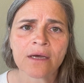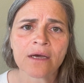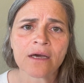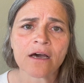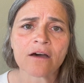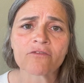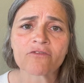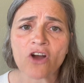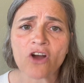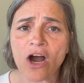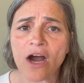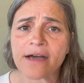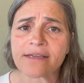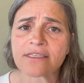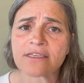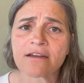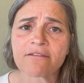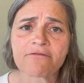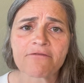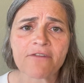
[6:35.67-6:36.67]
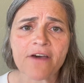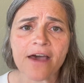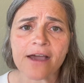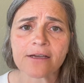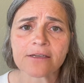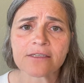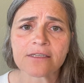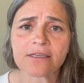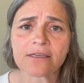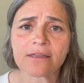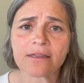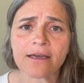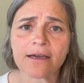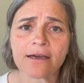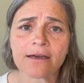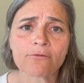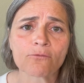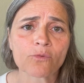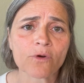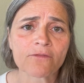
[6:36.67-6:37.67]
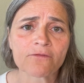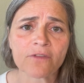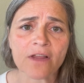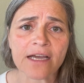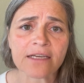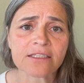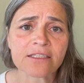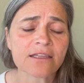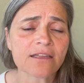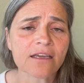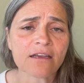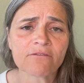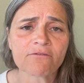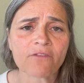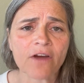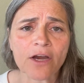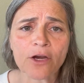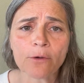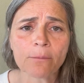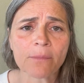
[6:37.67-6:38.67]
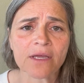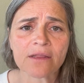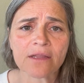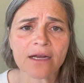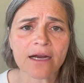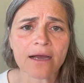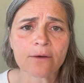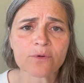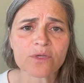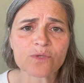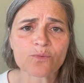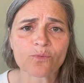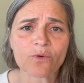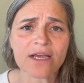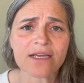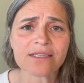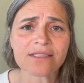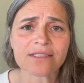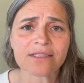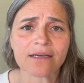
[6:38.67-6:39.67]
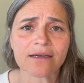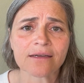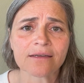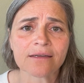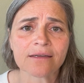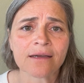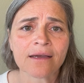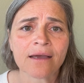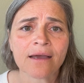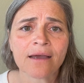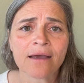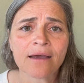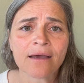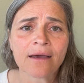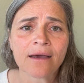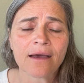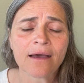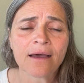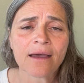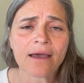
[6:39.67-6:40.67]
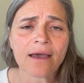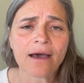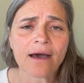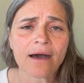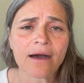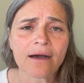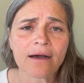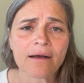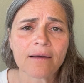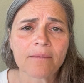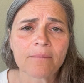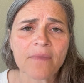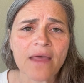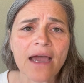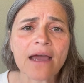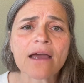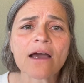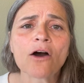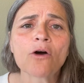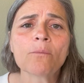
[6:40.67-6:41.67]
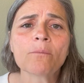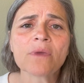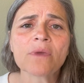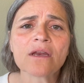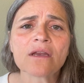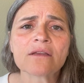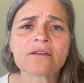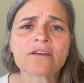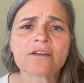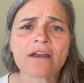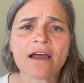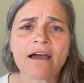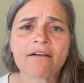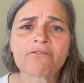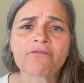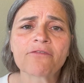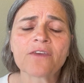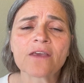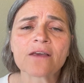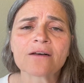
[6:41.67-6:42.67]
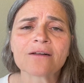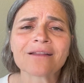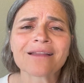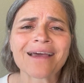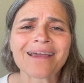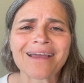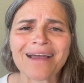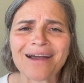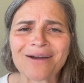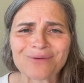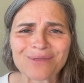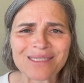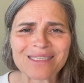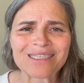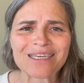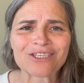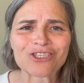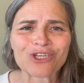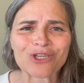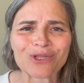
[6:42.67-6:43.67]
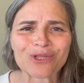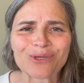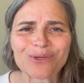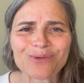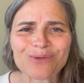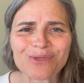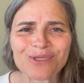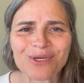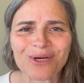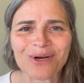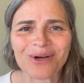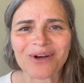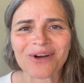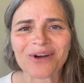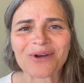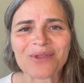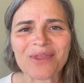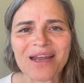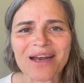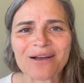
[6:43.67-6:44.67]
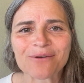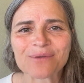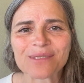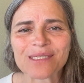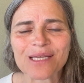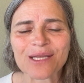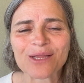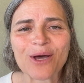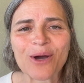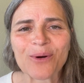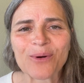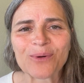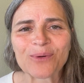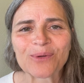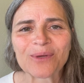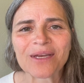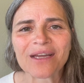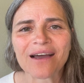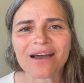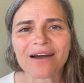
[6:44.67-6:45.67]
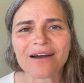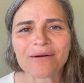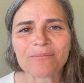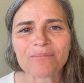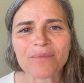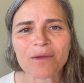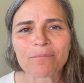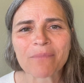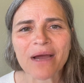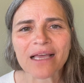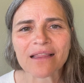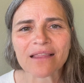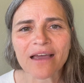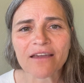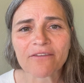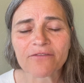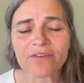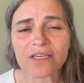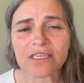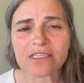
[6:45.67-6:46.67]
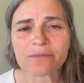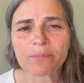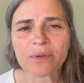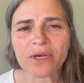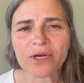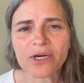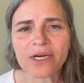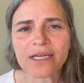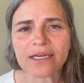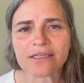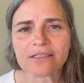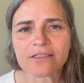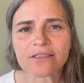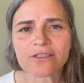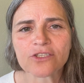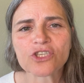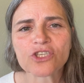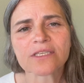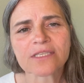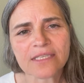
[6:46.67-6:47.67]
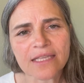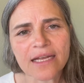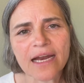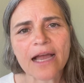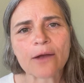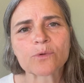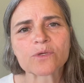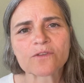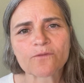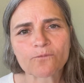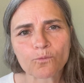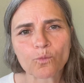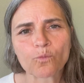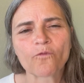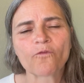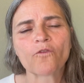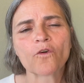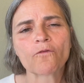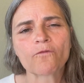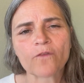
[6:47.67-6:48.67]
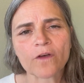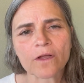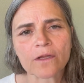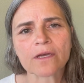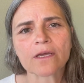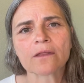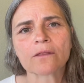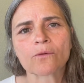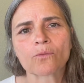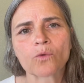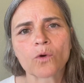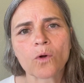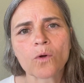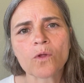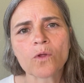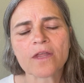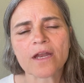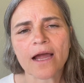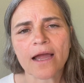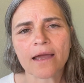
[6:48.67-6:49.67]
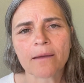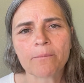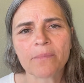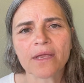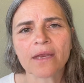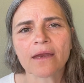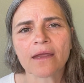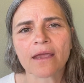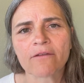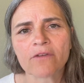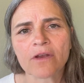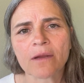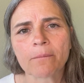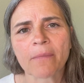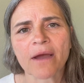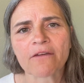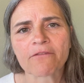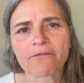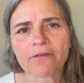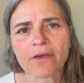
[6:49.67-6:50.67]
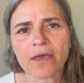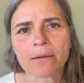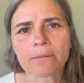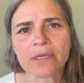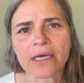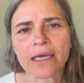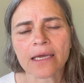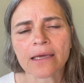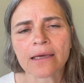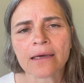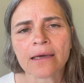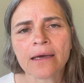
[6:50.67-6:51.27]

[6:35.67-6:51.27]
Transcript: of cause and effect that reflected the environment that I was raised in. That helped me to not feel like I was such a loser or that I was alone in my life experience, just that I was fulfilling the role that I had been given in my family.